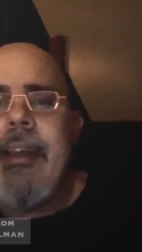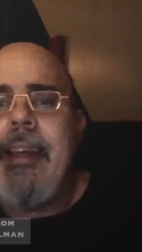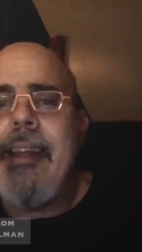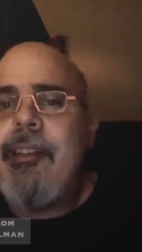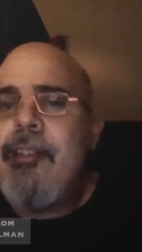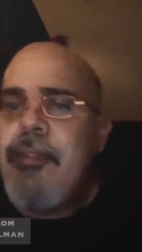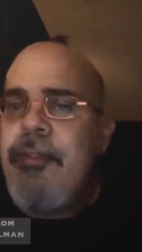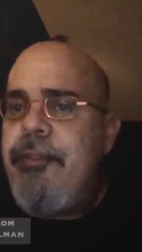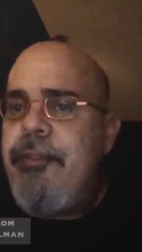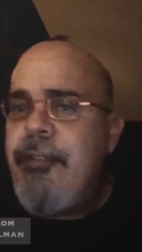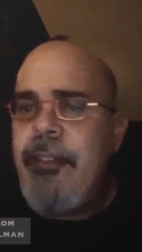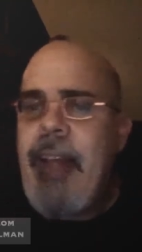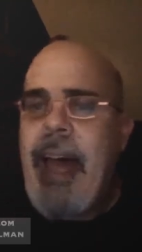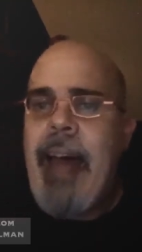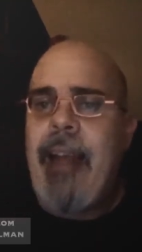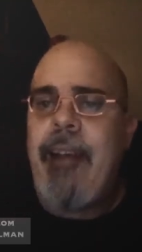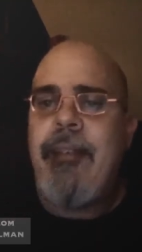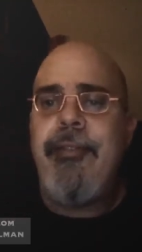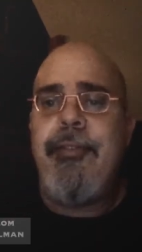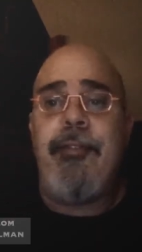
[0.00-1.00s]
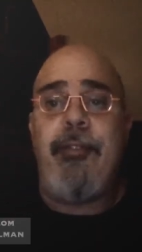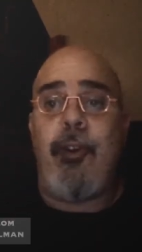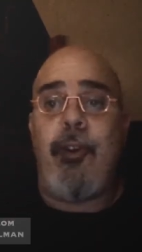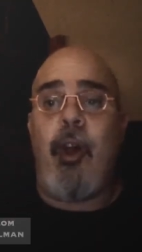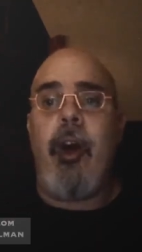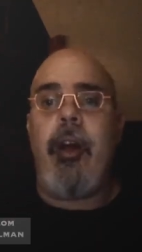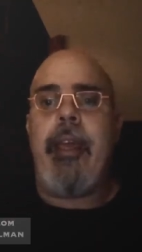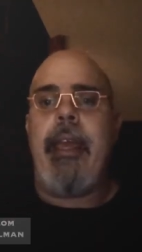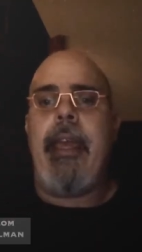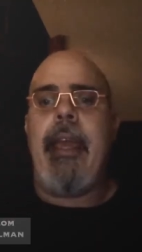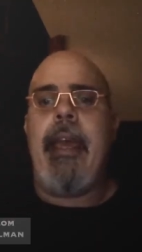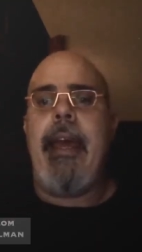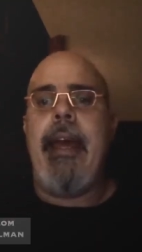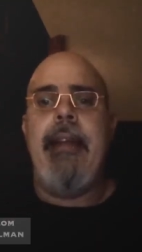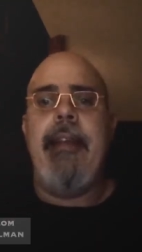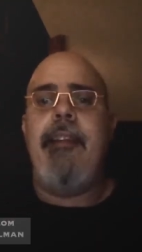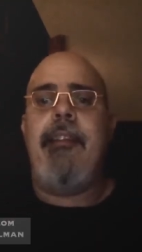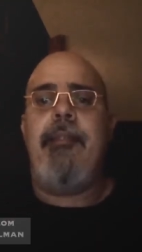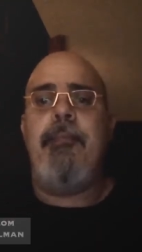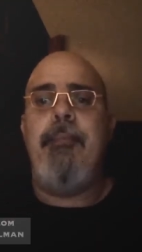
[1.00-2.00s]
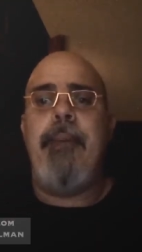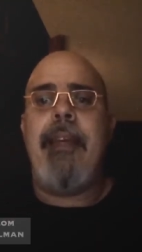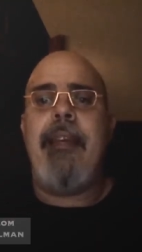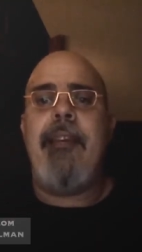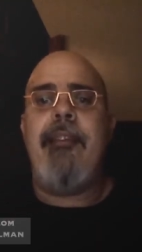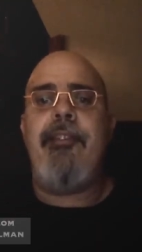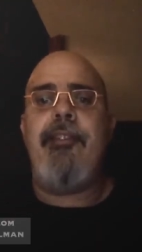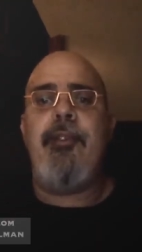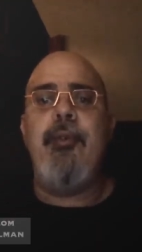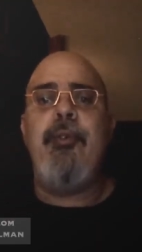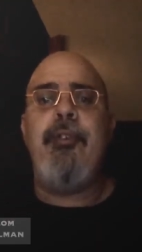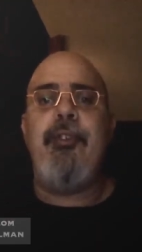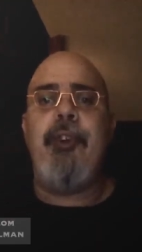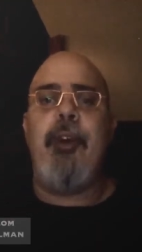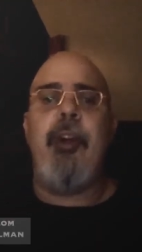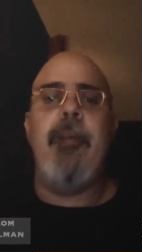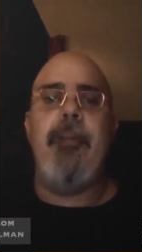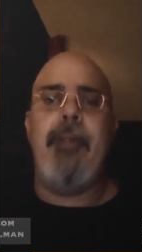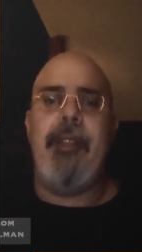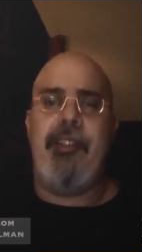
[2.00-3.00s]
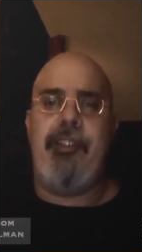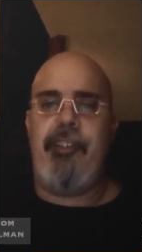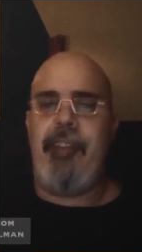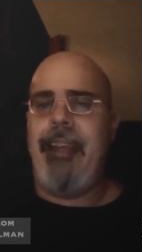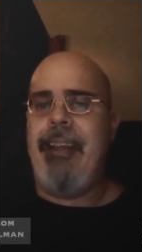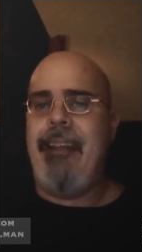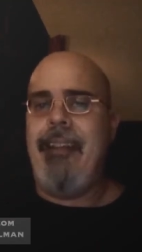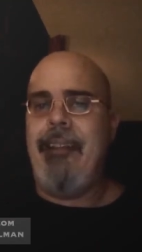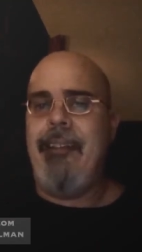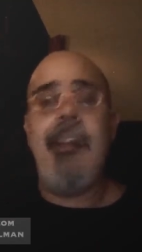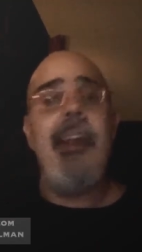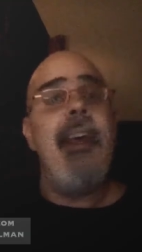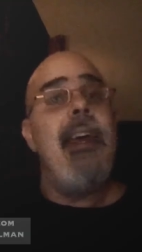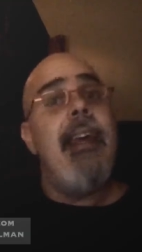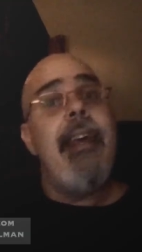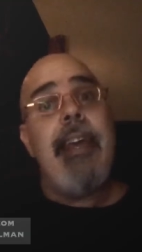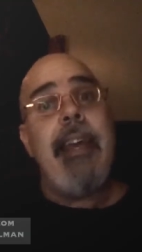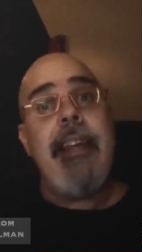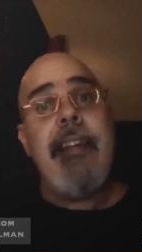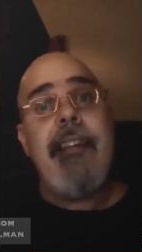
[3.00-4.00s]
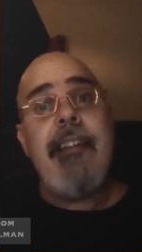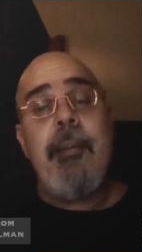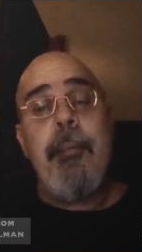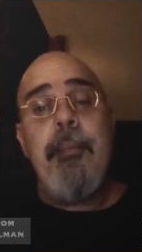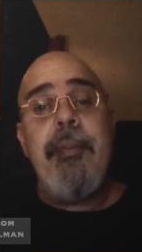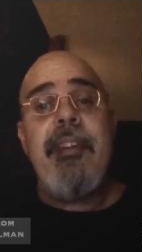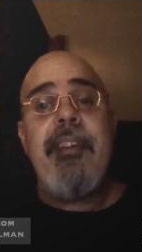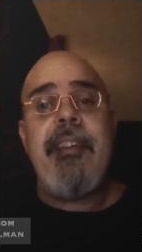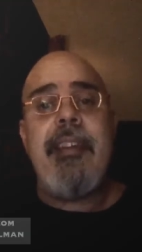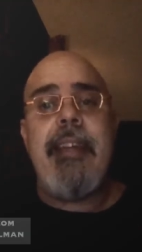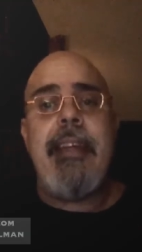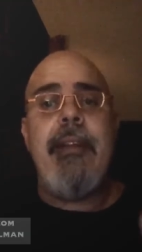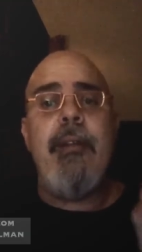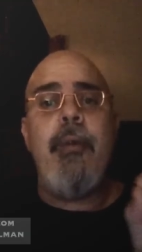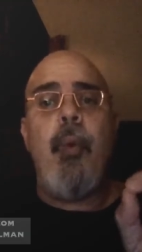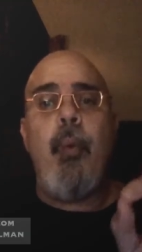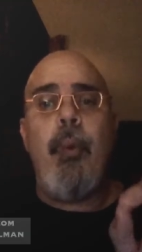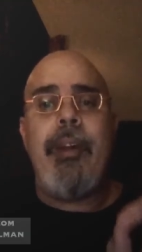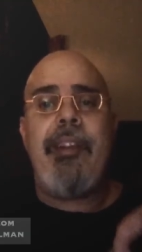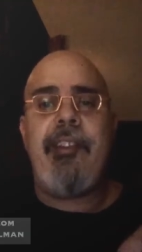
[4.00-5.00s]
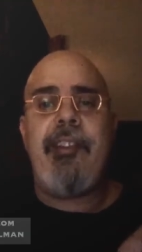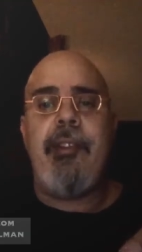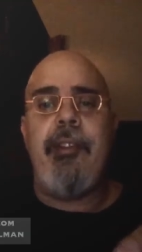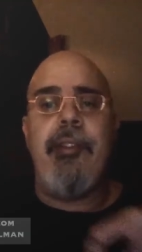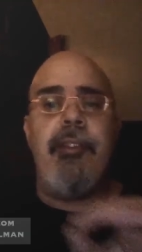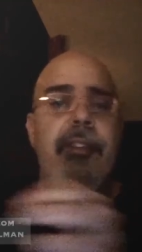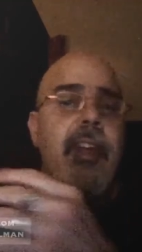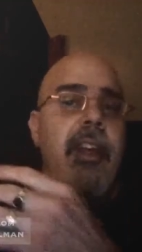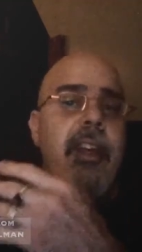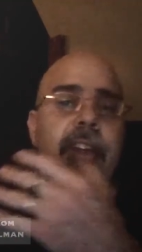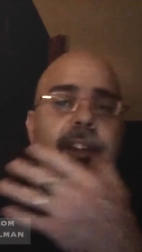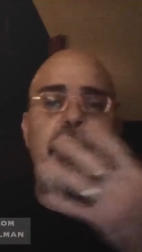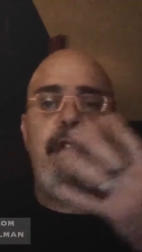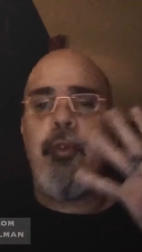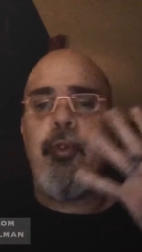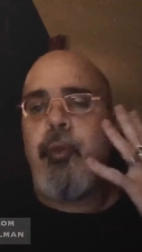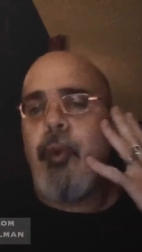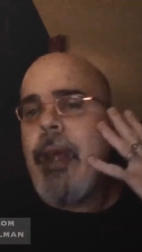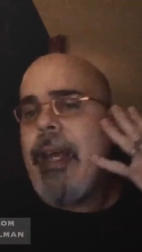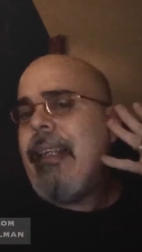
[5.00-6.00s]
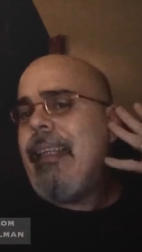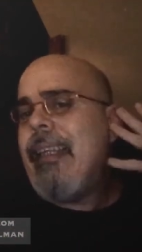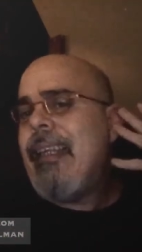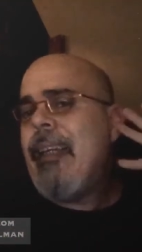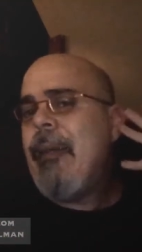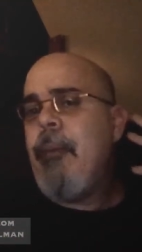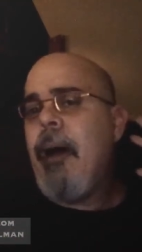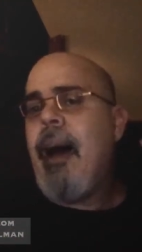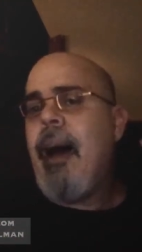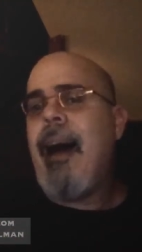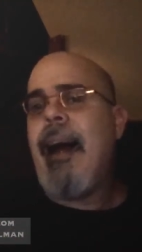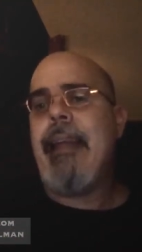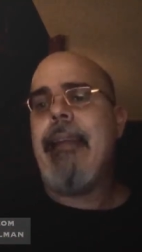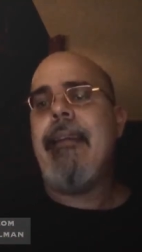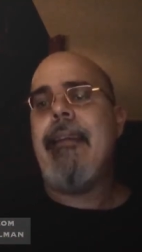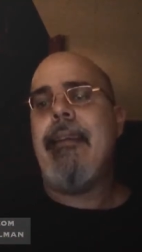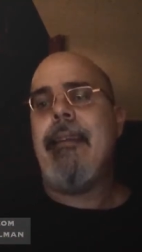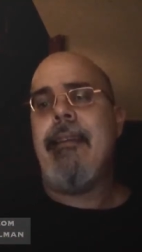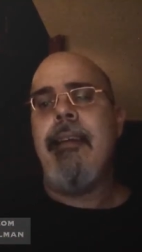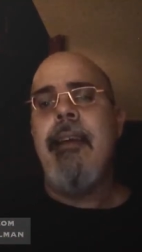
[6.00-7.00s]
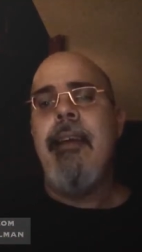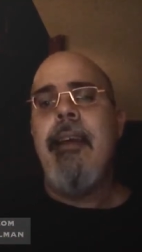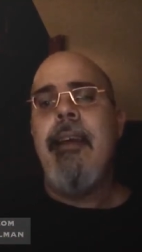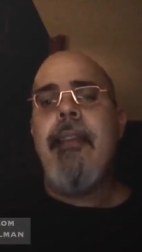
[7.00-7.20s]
its flat, froggy head as big as 2 tournament shields, its obscene whiskers trailing behind it,